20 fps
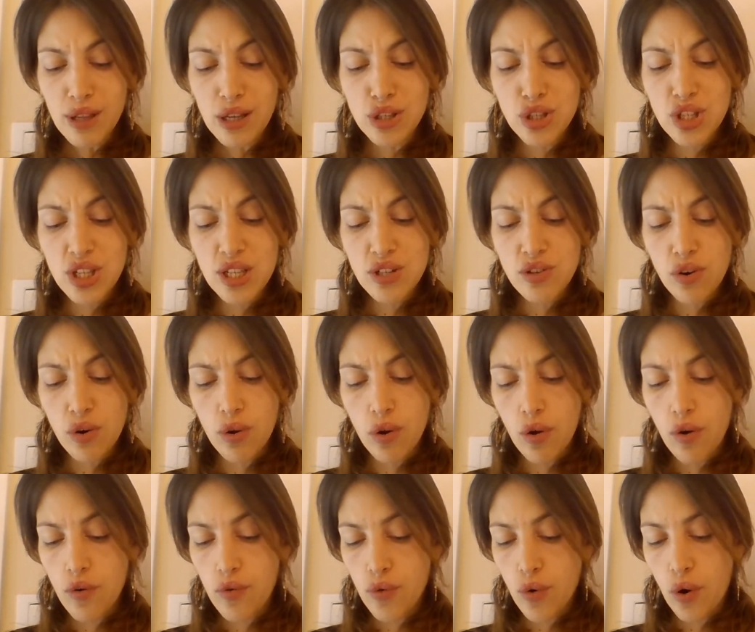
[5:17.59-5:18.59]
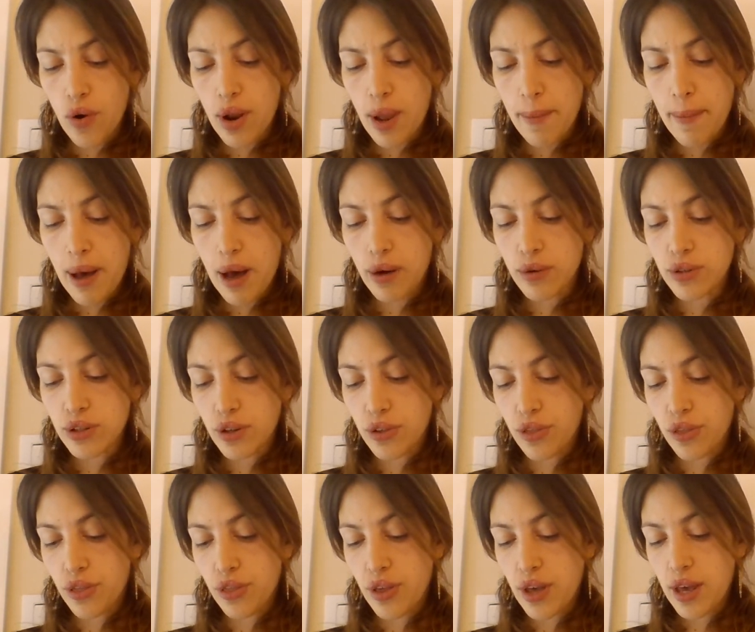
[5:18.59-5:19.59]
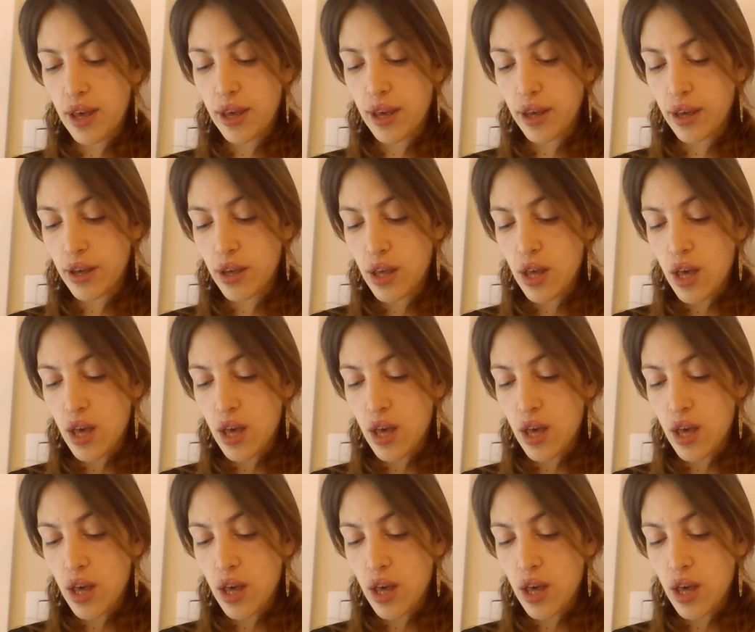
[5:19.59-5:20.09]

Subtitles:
so that roll about as thick